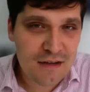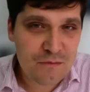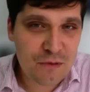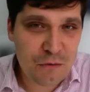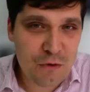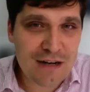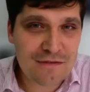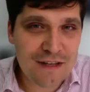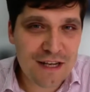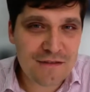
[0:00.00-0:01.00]
but one
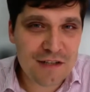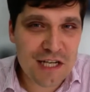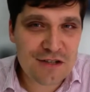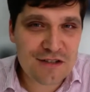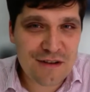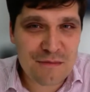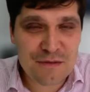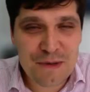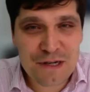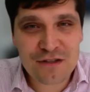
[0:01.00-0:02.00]
of the invitations I'm
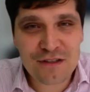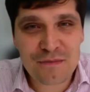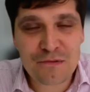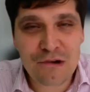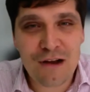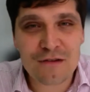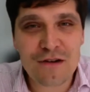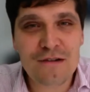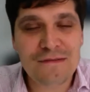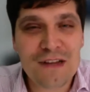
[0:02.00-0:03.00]
especially proud
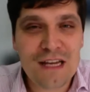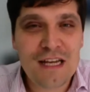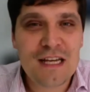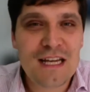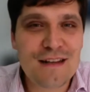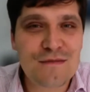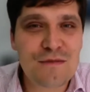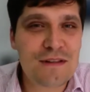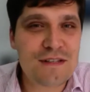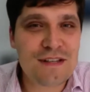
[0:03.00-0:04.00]
of is
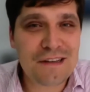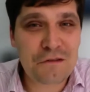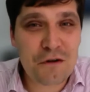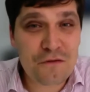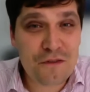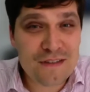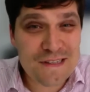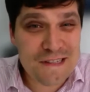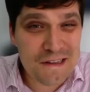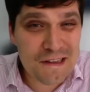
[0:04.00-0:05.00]
with a salary of
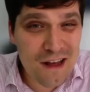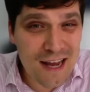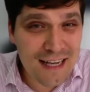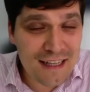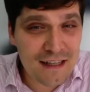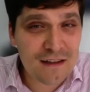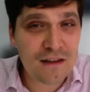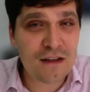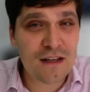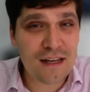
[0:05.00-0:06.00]
slightly
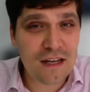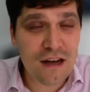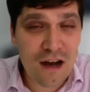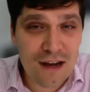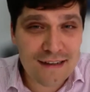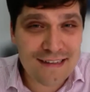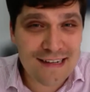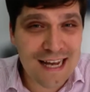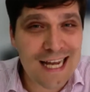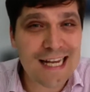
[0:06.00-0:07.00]
higher
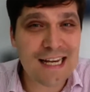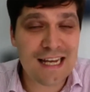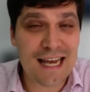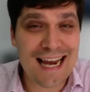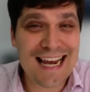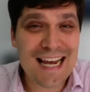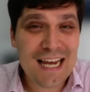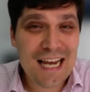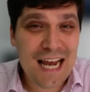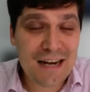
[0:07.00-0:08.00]
than 80K,
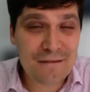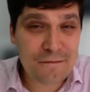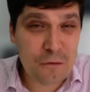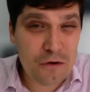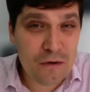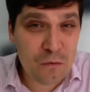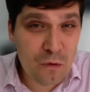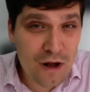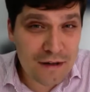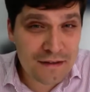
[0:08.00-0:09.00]
and for a
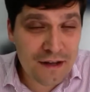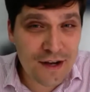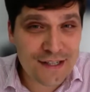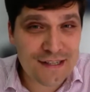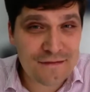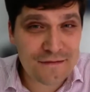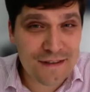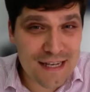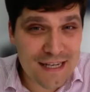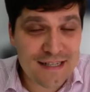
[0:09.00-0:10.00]
190
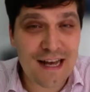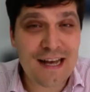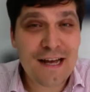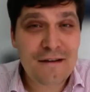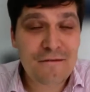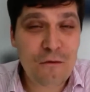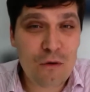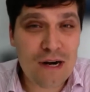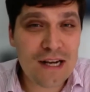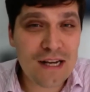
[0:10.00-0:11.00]
visa
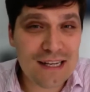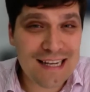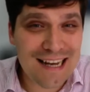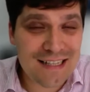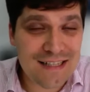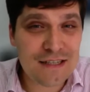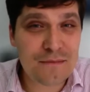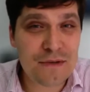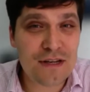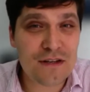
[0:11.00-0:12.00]
for a
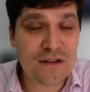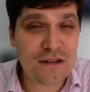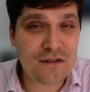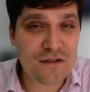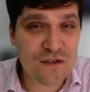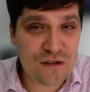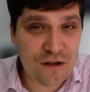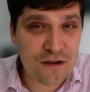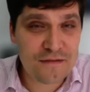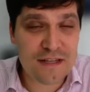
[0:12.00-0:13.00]
customer
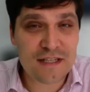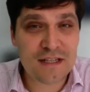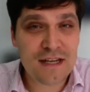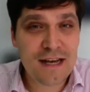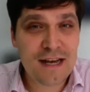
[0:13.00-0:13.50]
service